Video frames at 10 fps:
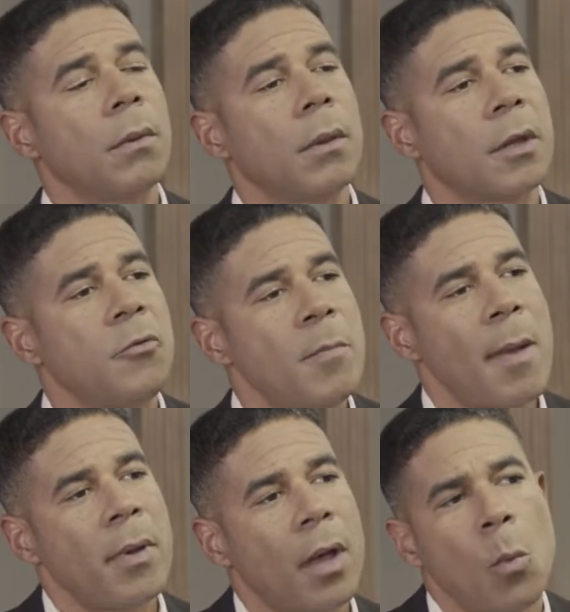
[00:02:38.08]
can you
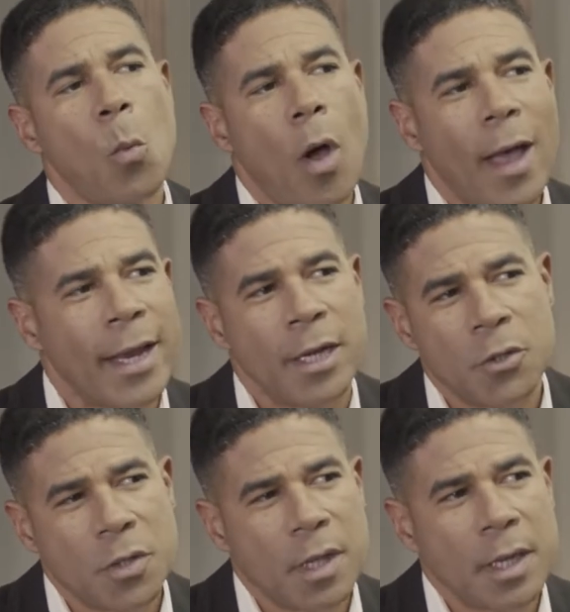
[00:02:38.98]
remember at what
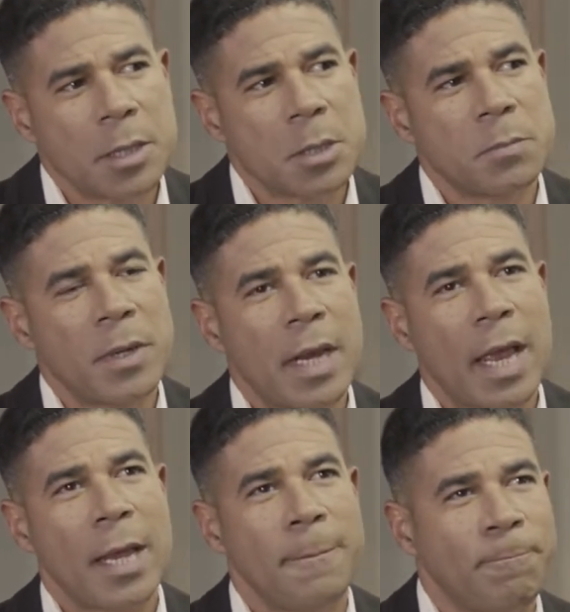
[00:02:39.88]
age things
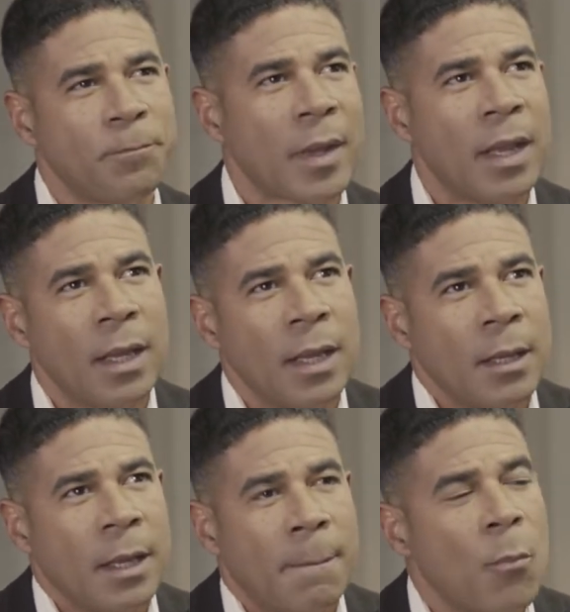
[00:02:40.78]
became
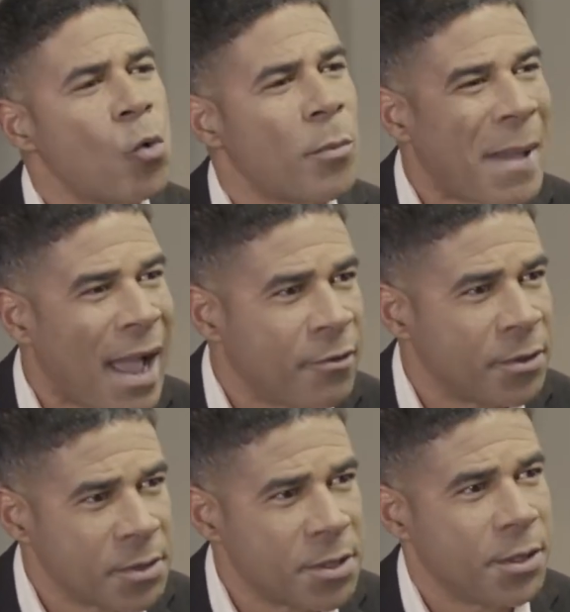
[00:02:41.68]
more
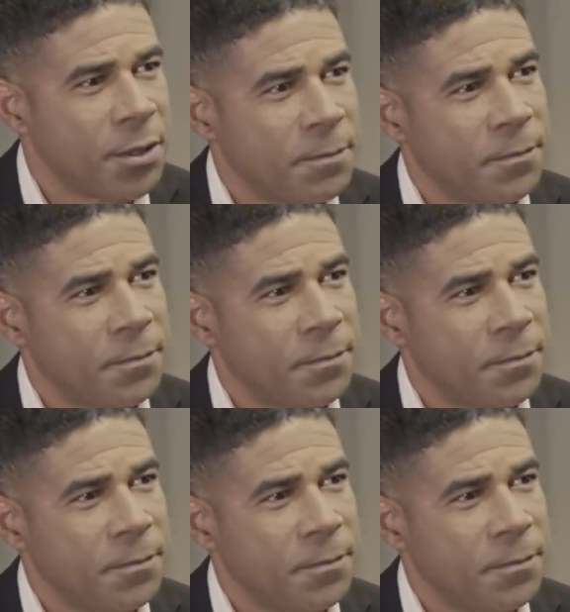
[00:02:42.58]
apparent to you,